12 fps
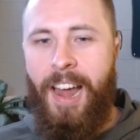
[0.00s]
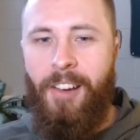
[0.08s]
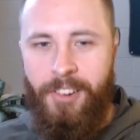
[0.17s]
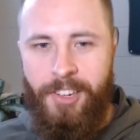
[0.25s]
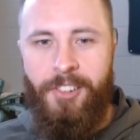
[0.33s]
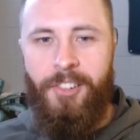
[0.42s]
I
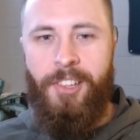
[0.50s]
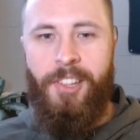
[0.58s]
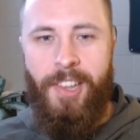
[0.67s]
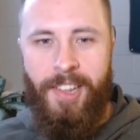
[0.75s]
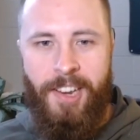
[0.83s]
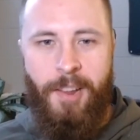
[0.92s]
would usually
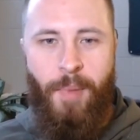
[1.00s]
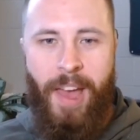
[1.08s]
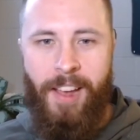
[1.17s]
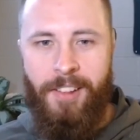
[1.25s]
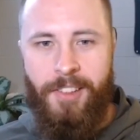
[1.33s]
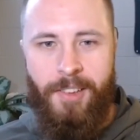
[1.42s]
sit in the
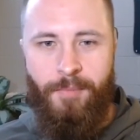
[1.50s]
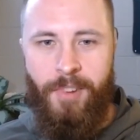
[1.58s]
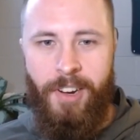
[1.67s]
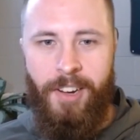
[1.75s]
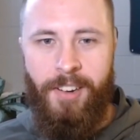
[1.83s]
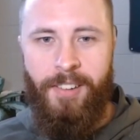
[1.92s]
back
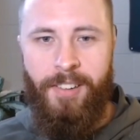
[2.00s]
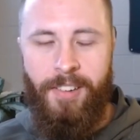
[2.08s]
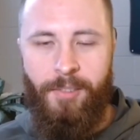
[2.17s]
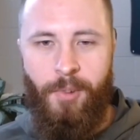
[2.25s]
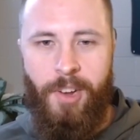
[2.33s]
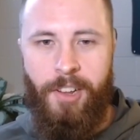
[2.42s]
somewhere
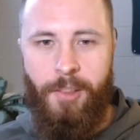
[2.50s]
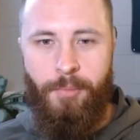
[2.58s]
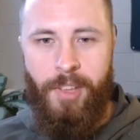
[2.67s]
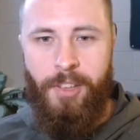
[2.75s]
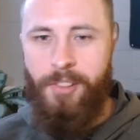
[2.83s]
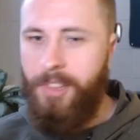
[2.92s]
in one of the
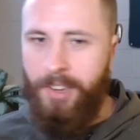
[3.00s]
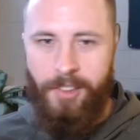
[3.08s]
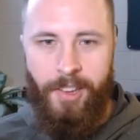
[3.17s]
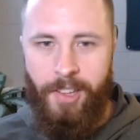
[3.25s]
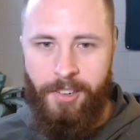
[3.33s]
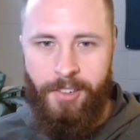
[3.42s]
pews in this
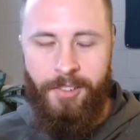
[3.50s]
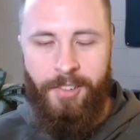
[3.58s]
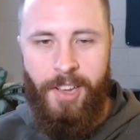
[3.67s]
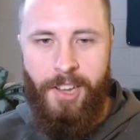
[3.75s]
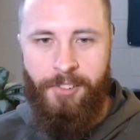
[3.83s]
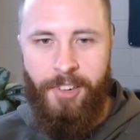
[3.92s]
little
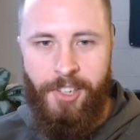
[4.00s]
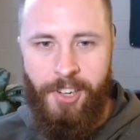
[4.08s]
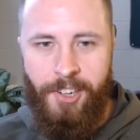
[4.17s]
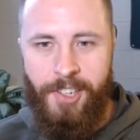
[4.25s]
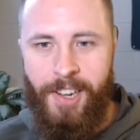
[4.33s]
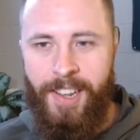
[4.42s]
country
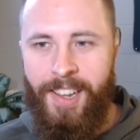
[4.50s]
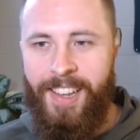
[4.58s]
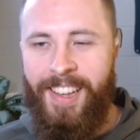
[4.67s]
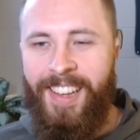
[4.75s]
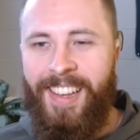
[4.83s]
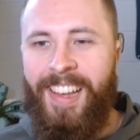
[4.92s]
church.
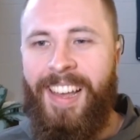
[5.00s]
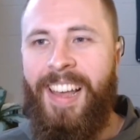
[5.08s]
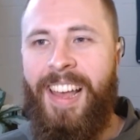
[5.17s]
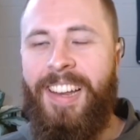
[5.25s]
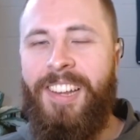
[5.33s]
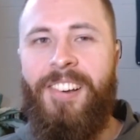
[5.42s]

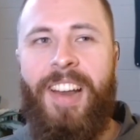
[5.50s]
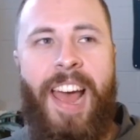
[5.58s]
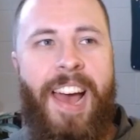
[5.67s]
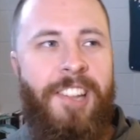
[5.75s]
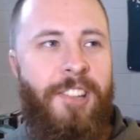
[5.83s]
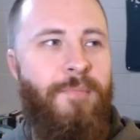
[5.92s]
And you had
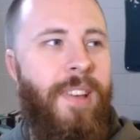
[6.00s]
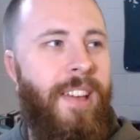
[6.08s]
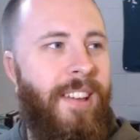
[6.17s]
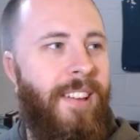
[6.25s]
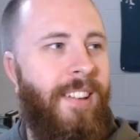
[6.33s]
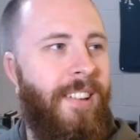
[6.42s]
asked
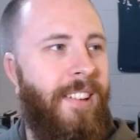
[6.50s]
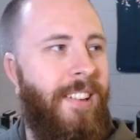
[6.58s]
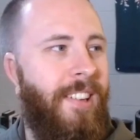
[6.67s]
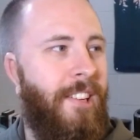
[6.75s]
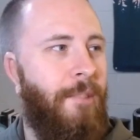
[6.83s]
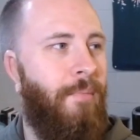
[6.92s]
me
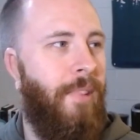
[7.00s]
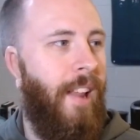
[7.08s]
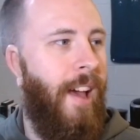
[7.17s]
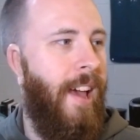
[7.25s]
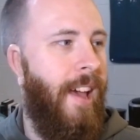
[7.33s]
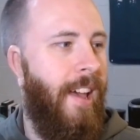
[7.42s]
to
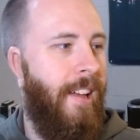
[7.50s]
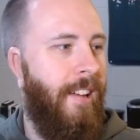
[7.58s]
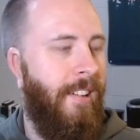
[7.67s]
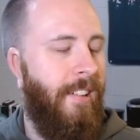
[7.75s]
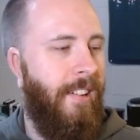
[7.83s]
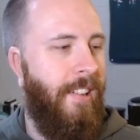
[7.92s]
play,
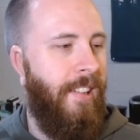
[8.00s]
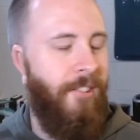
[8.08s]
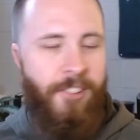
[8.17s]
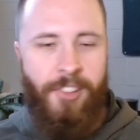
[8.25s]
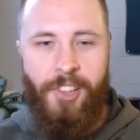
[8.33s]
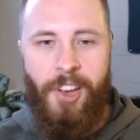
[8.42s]
there
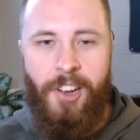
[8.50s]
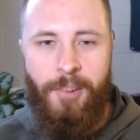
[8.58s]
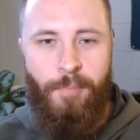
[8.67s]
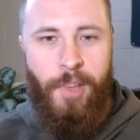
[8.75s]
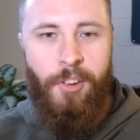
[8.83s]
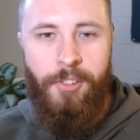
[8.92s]
was a song,
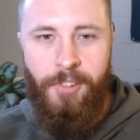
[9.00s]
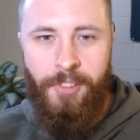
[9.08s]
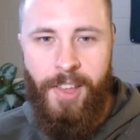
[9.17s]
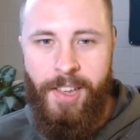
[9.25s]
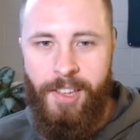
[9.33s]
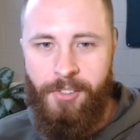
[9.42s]
Beautiful
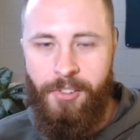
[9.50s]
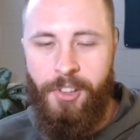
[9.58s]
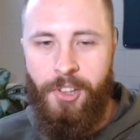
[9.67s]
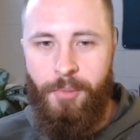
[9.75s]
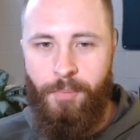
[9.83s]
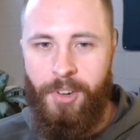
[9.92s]
Things,
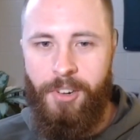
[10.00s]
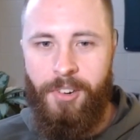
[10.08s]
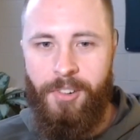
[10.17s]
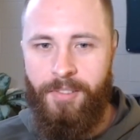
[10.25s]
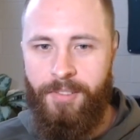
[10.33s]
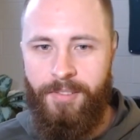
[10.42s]

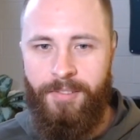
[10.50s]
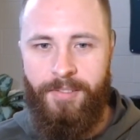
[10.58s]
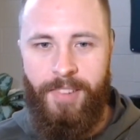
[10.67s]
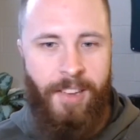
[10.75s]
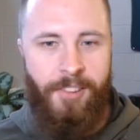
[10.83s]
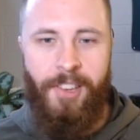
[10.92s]
that
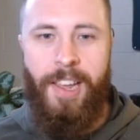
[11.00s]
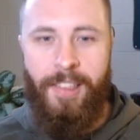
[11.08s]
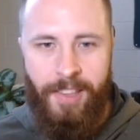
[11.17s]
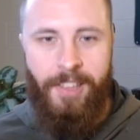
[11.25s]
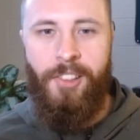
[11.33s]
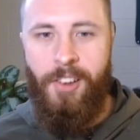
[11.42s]
was like
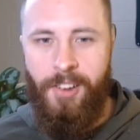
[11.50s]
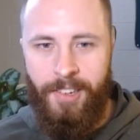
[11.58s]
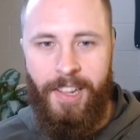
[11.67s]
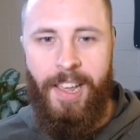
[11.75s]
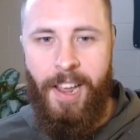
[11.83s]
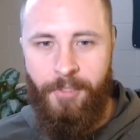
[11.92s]
the
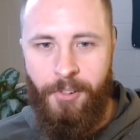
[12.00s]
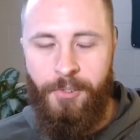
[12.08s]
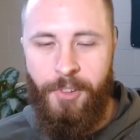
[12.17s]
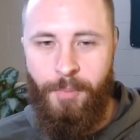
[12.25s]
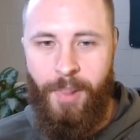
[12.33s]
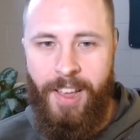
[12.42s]
song that everyone
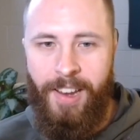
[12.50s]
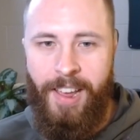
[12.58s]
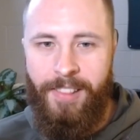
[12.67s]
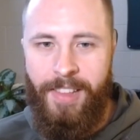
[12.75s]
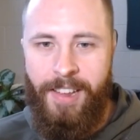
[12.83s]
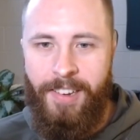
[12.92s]
was playing
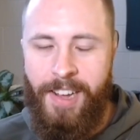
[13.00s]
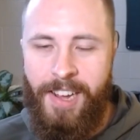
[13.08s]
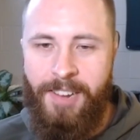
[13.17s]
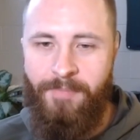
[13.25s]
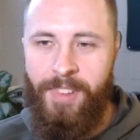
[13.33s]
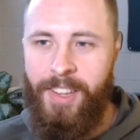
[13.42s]
at that
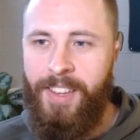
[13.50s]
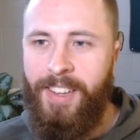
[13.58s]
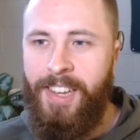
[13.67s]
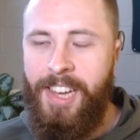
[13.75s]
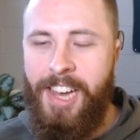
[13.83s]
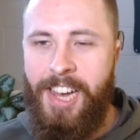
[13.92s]
time.
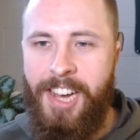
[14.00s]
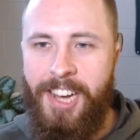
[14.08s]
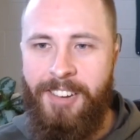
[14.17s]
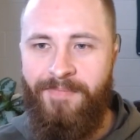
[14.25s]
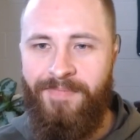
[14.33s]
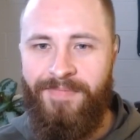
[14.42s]

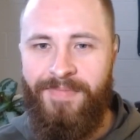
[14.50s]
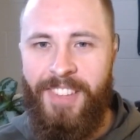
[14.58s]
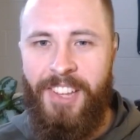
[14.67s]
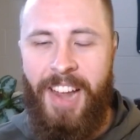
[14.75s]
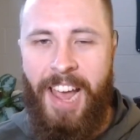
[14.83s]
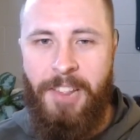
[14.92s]

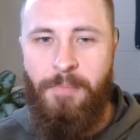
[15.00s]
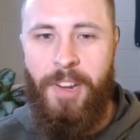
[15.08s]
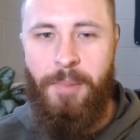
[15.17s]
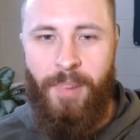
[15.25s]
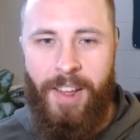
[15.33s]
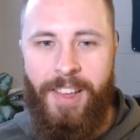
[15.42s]
You'd asked me
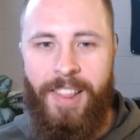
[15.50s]
to play